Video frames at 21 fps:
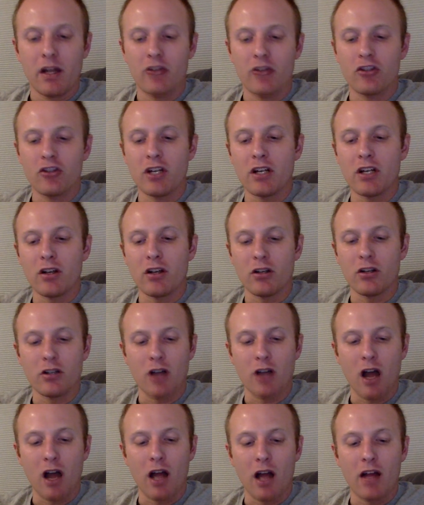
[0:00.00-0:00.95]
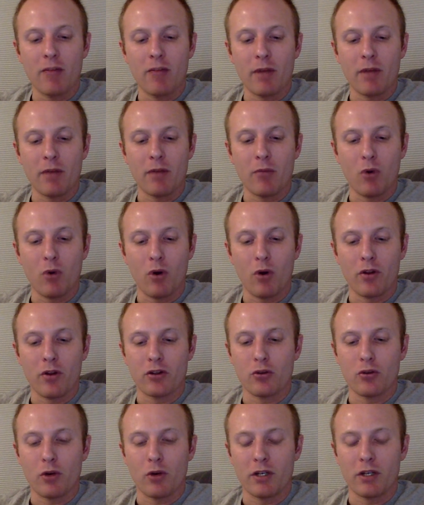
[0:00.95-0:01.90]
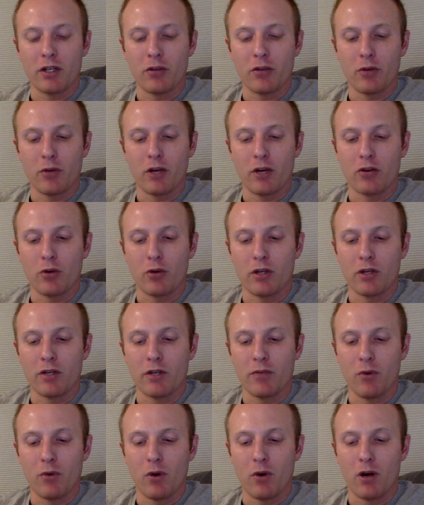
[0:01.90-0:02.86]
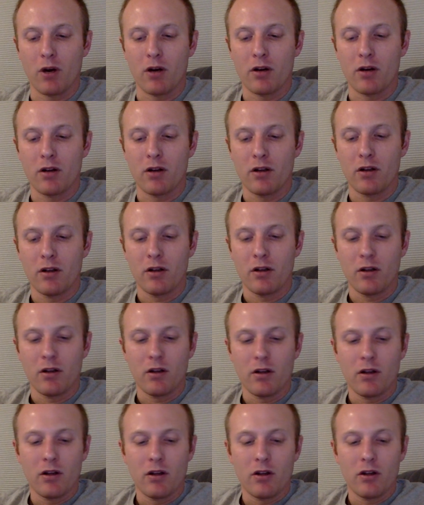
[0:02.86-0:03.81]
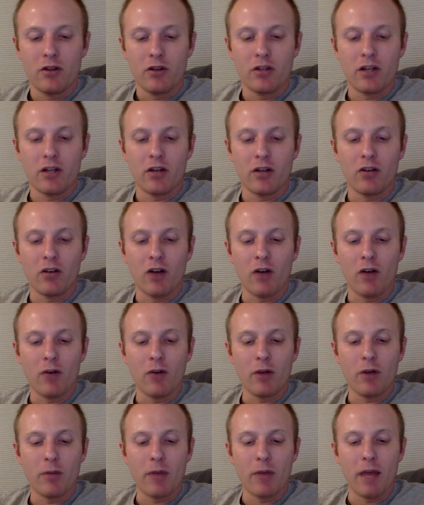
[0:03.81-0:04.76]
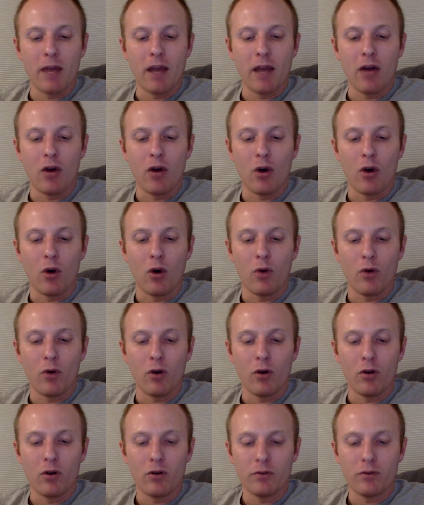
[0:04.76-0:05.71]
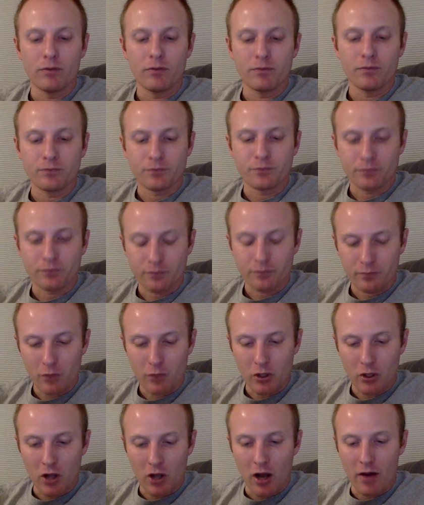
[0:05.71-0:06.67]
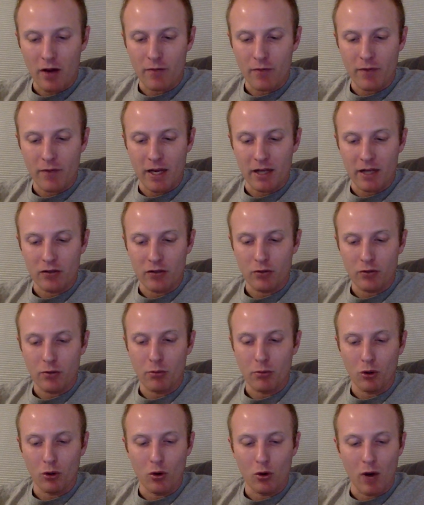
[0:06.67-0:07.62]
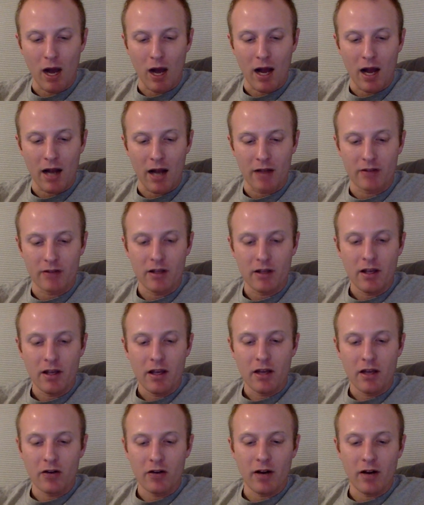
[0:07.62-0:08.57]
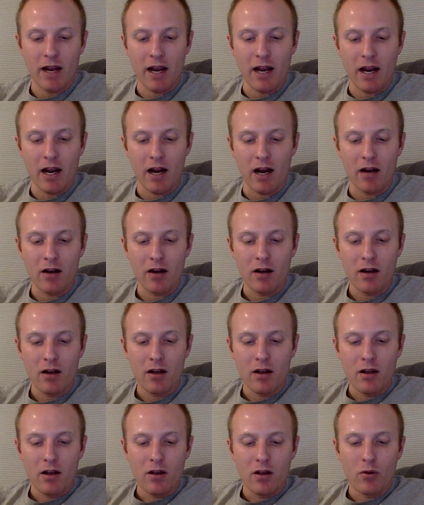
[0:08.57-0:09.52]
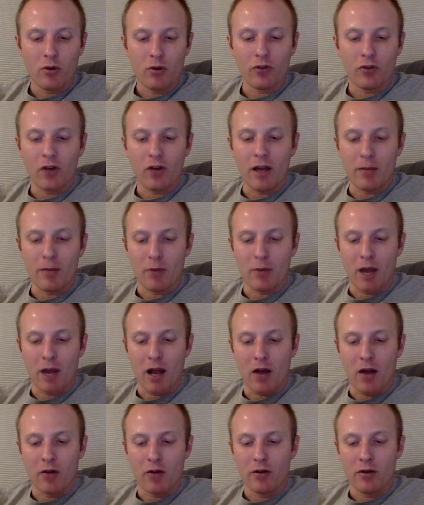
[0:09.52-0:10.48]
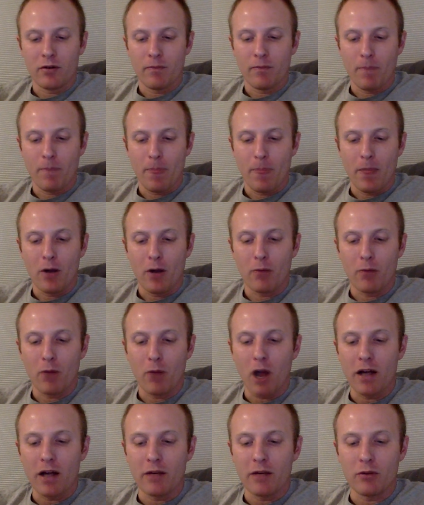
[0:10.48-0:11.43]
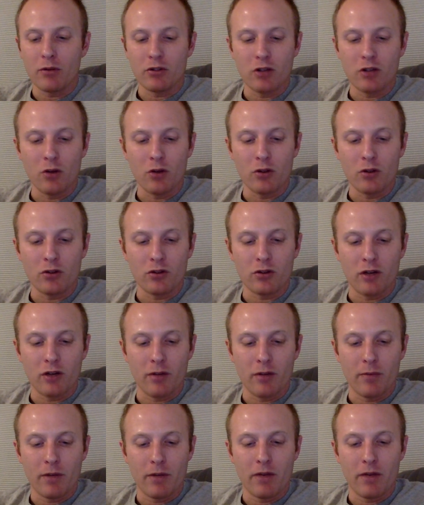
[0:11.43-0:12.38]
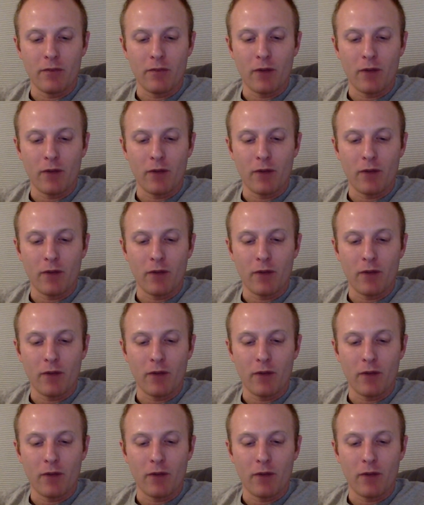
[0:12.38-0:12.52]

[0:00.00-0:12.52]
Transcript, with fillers: and she could not have been more than 23 or 24. She had a lovely pale oval Madonna face with blue eyes, and her hair was light brown. Her body was so slim